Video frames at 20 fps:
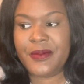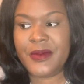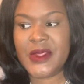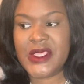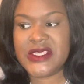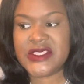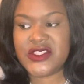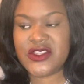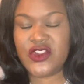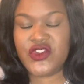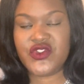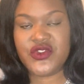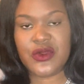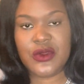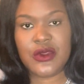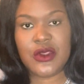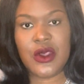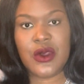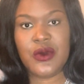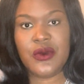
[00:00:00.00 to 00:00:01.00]

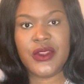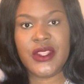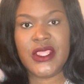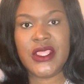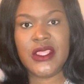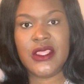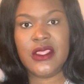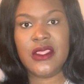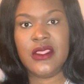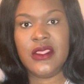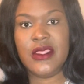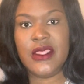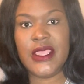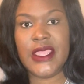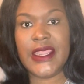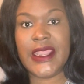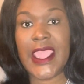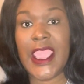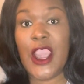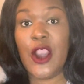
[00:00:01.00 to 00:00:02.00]
surgical coding
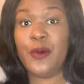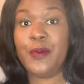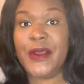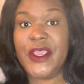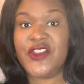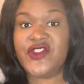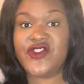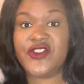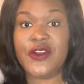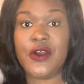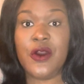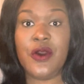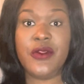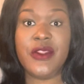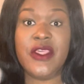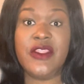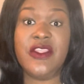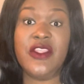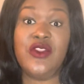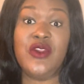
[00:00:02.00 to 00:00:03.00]
and outpatient
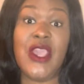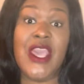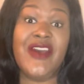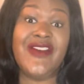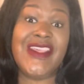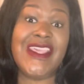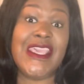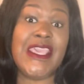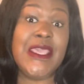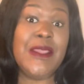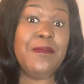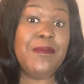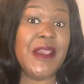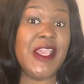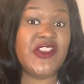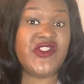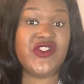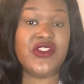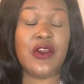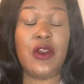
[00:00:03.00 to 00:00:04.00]
coding, then you have
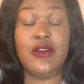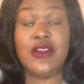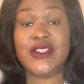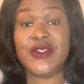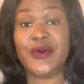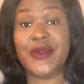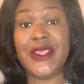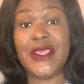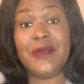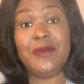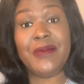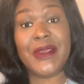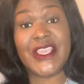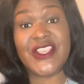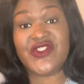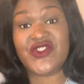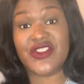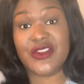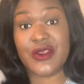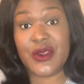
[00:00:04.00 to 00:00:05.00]
inpatient coding. So
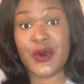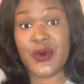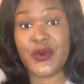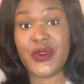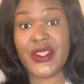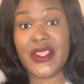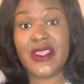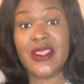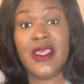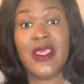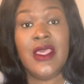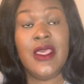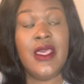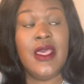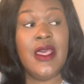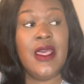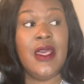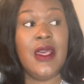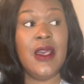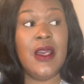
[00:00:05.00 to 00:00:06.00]
inpatient coding
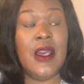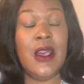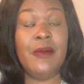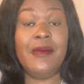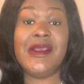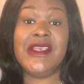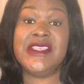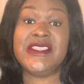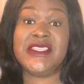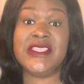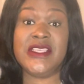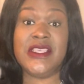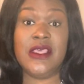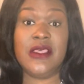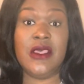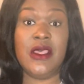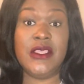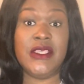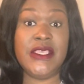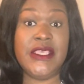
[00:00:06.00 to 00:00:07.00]

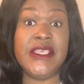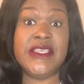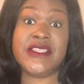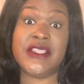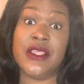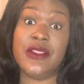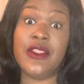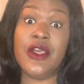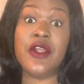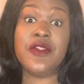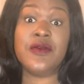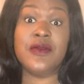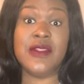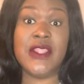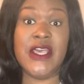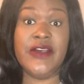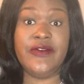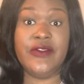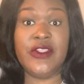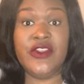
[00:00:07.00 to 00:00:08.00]
is another
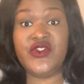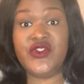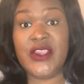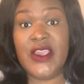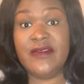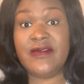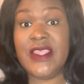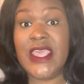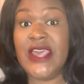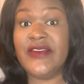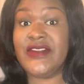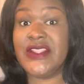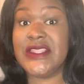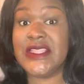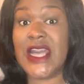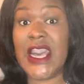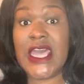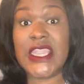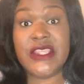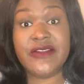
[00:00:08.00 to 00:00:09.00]
level that you have to have a
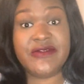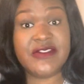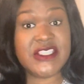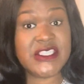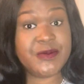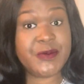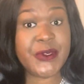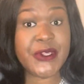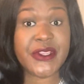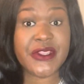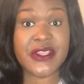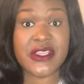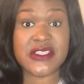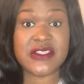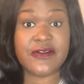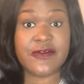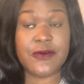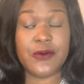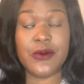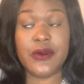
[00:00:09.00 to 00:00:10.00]
lot of experience
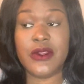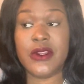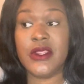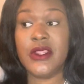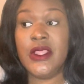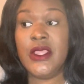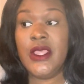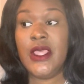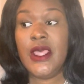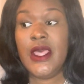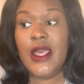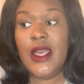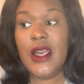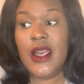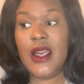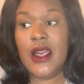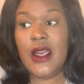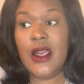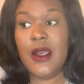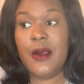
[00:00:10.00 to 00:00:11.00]
for.
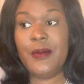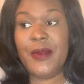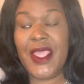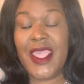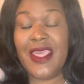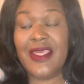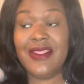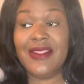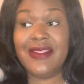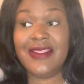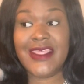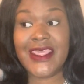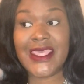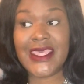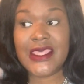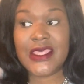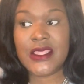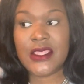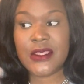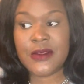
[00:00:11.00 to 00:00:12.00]
And
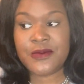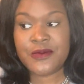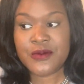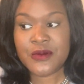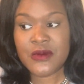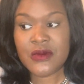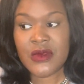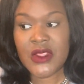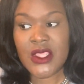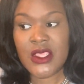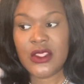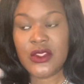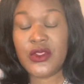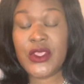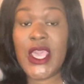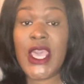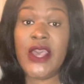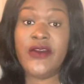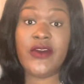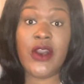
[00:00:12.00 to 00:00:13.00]
then you
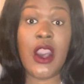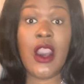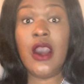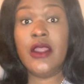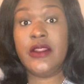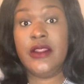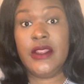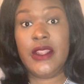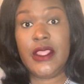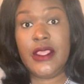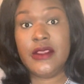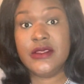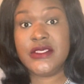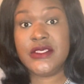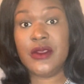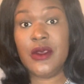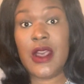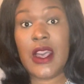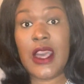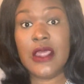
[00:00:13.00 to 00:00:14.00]
have auditing.
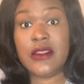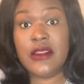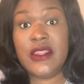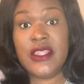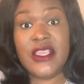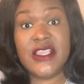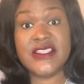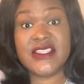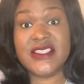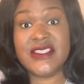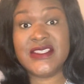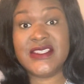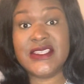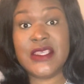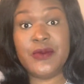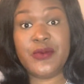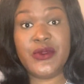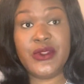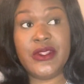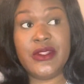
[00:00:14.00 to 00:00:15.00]
So auditing is a
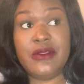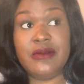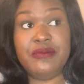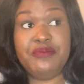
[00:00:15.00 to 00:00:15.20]
separate,